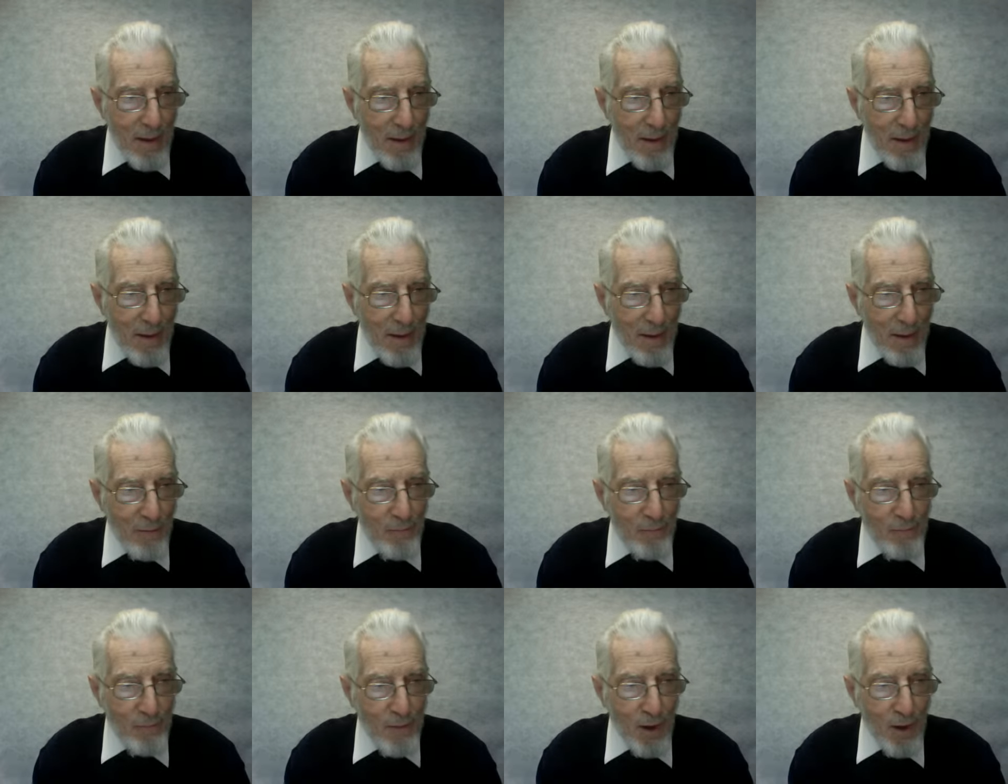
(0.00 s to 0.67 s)

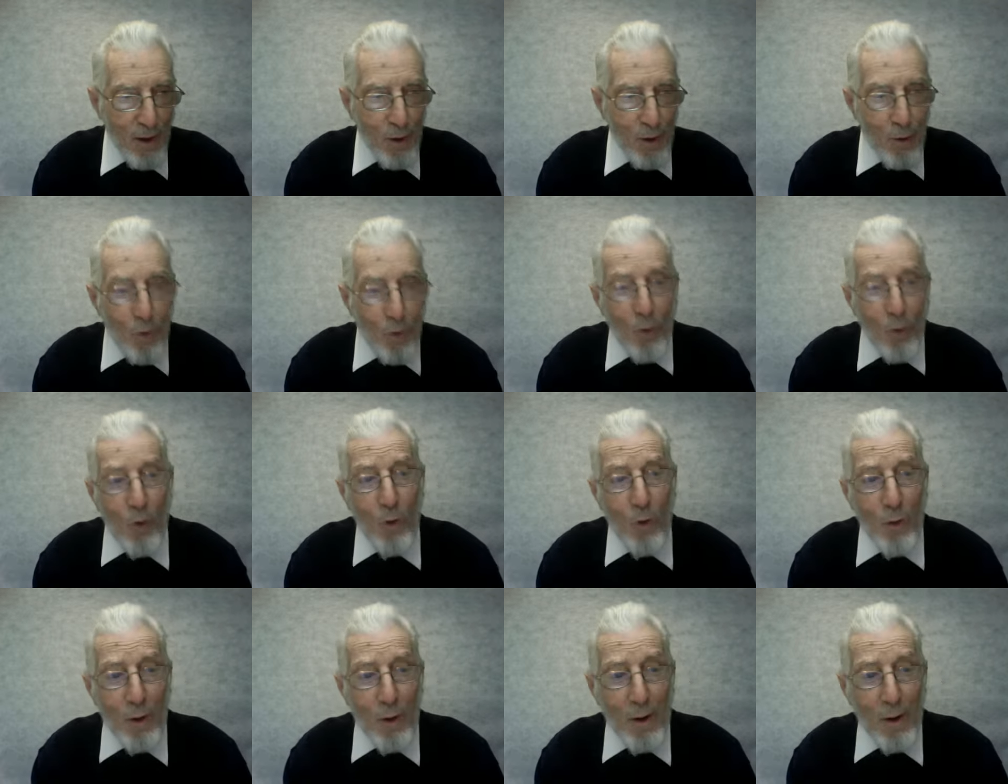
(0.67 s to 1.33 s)
if the
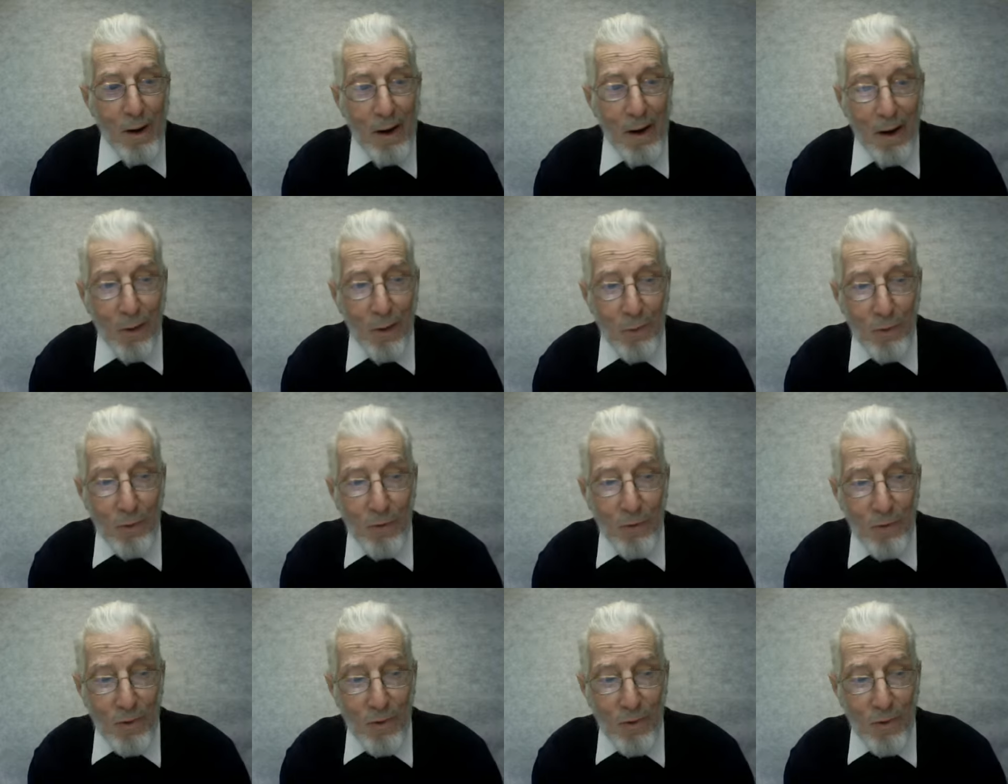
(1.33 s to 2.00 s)
Hoover
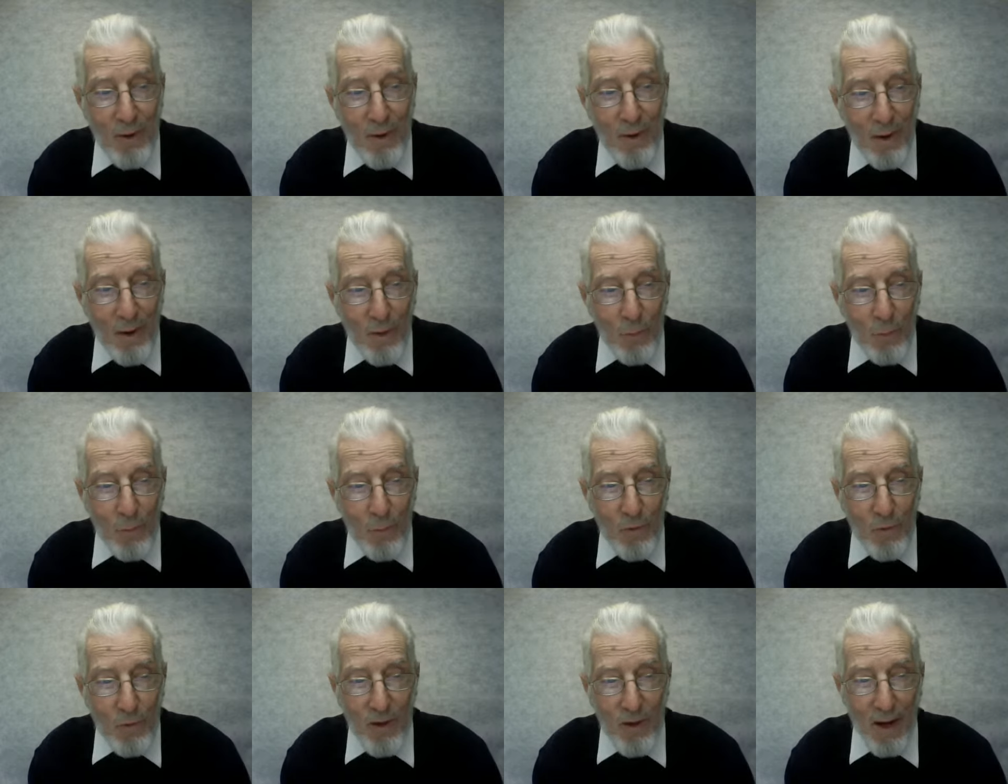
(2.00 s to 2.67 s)
house
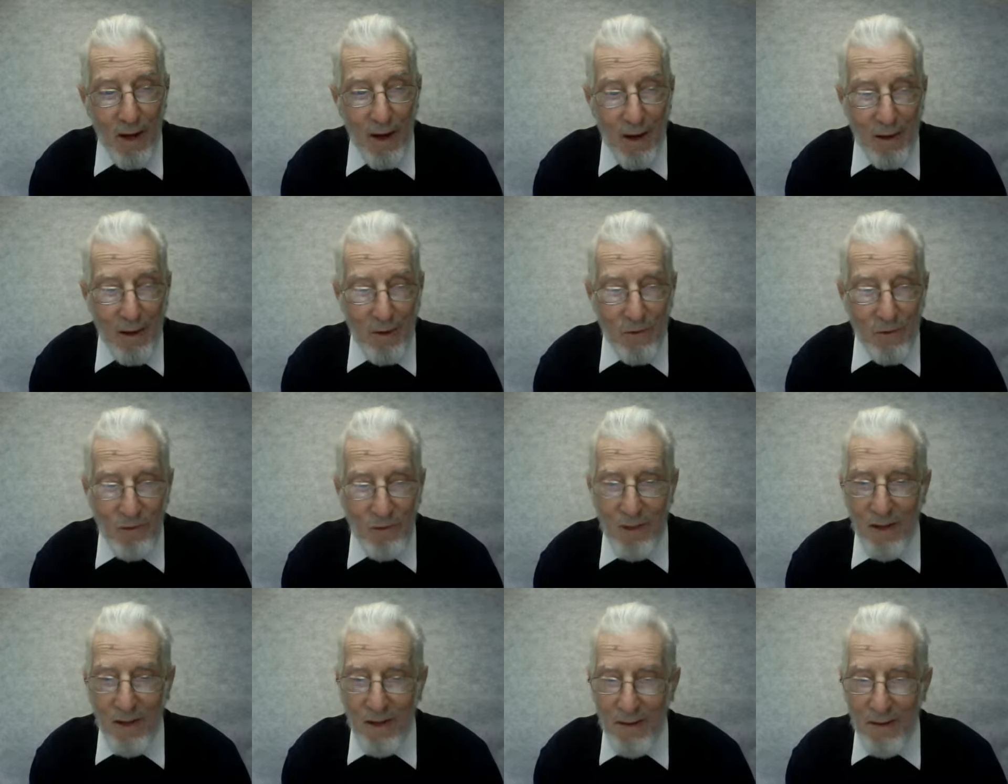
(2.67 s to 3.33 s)
was
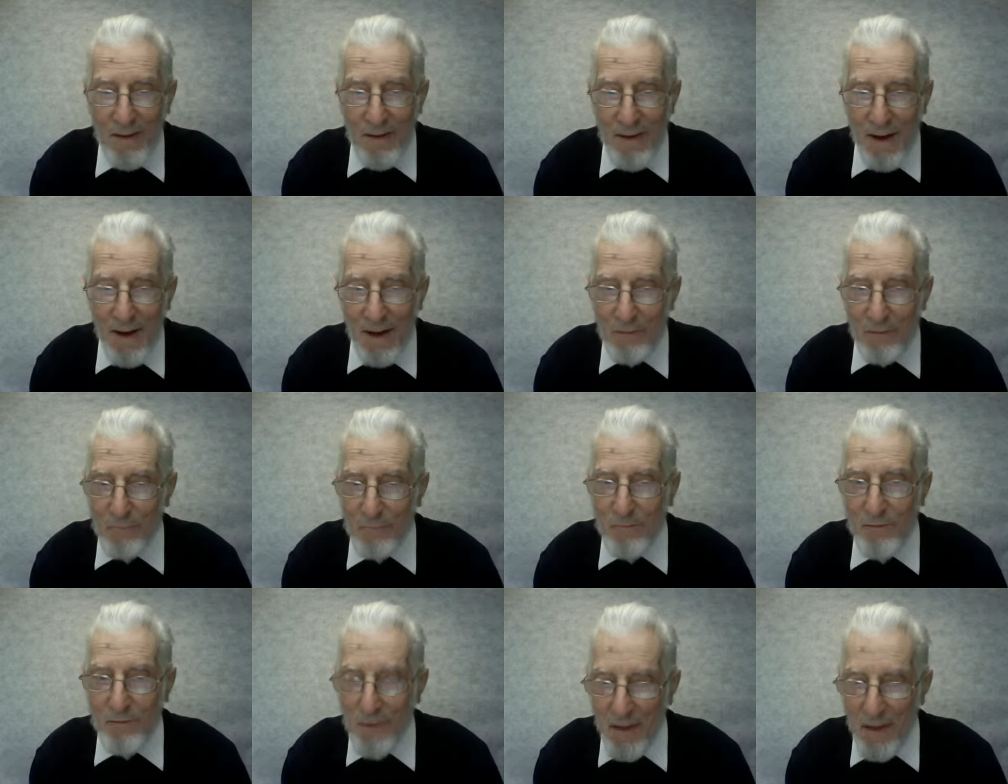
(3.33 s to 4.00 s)
honest and not
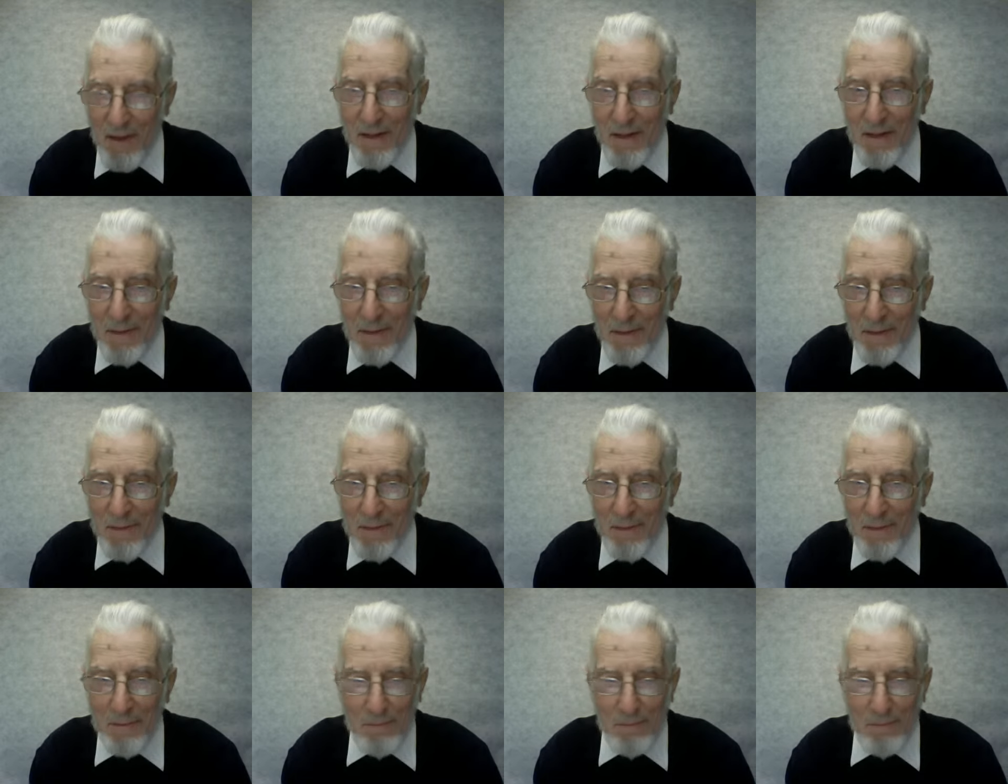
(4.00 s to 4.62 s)
vain.